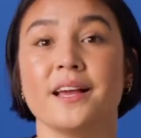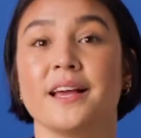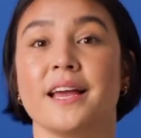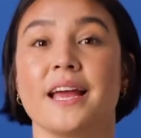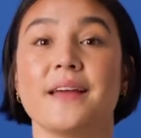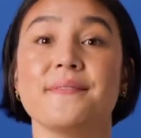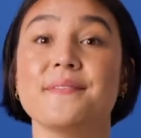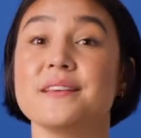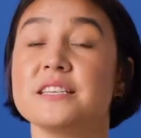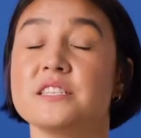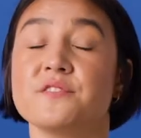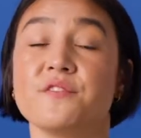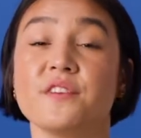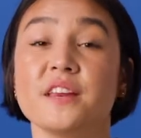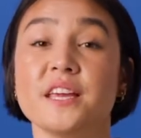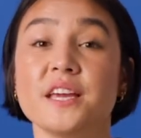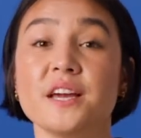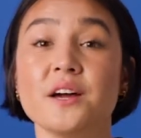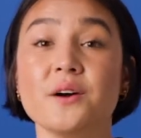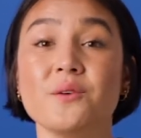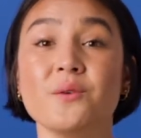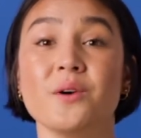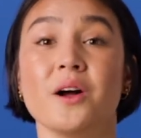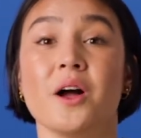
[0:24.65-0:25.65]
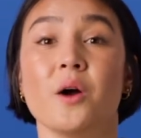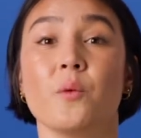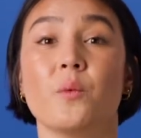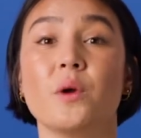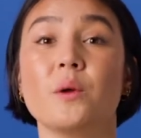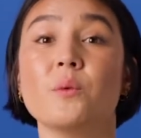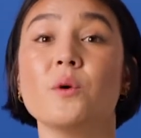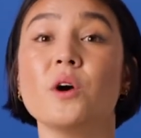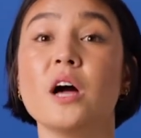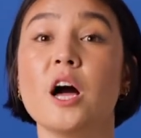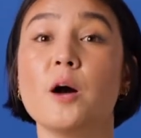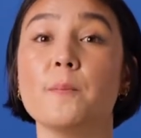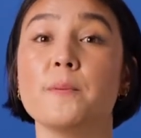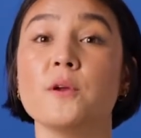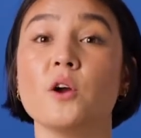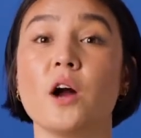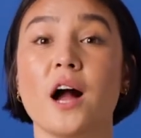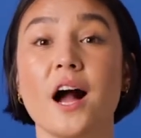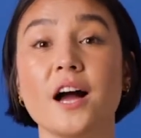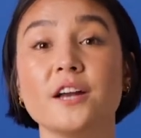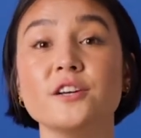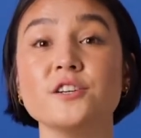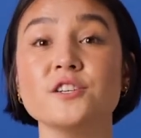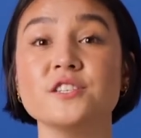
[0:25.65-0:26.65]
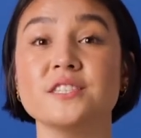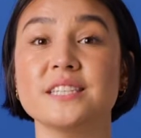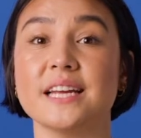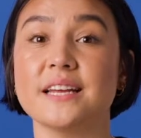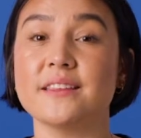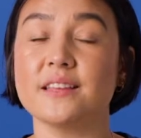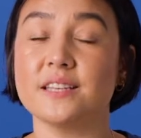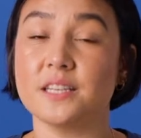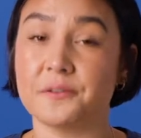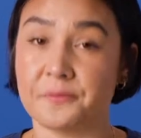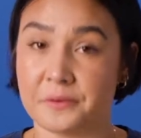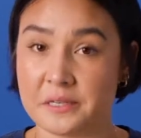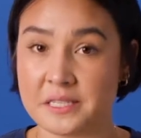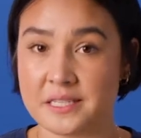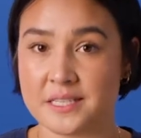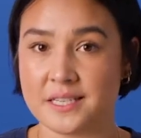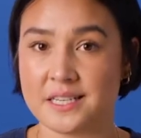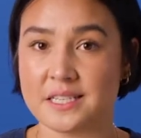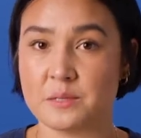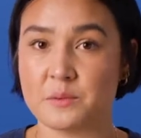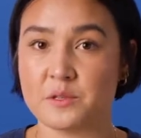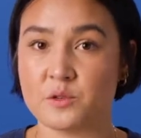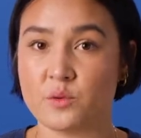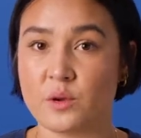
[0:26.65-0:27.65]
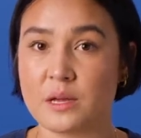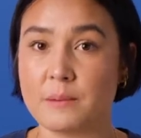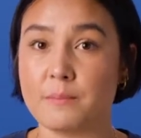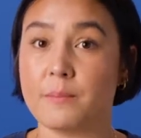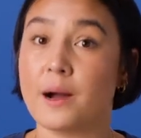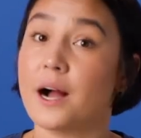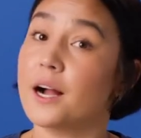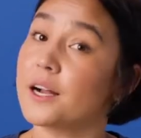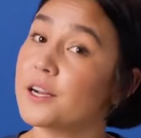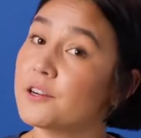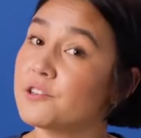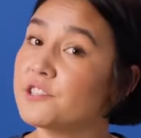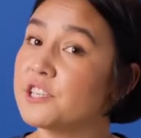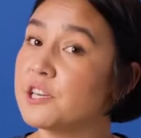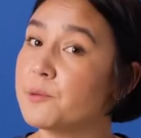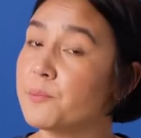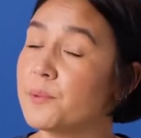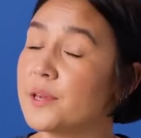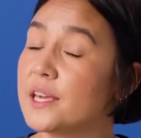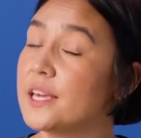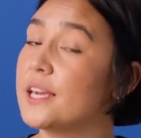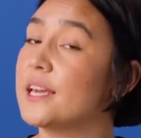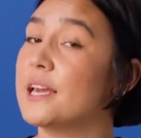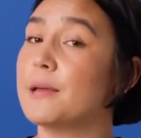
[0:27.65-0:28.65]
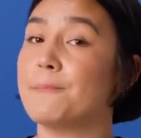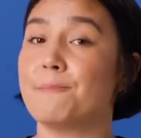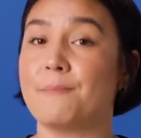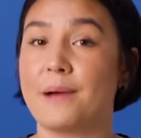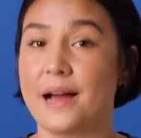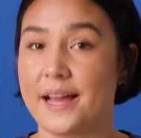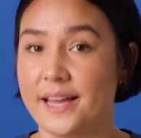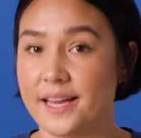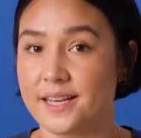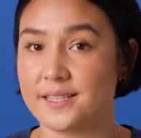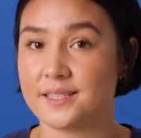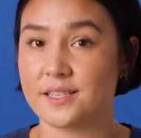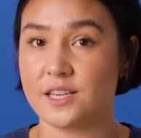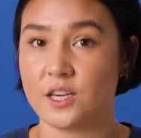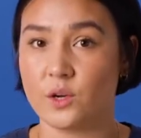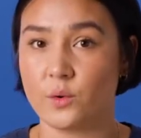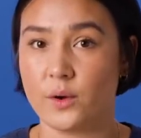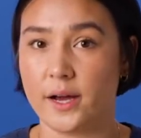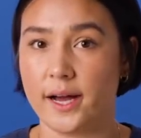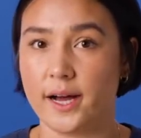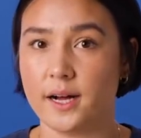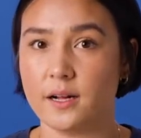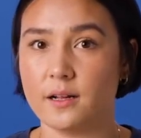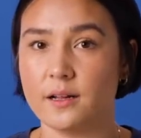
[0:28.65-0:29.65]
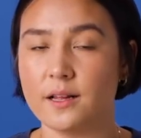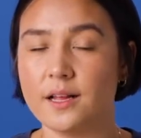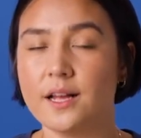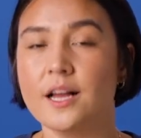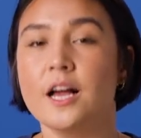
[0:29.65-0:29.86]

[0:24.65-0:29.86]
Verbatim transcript: In this video, we will help you understand the differences between MongoDB and MySQL.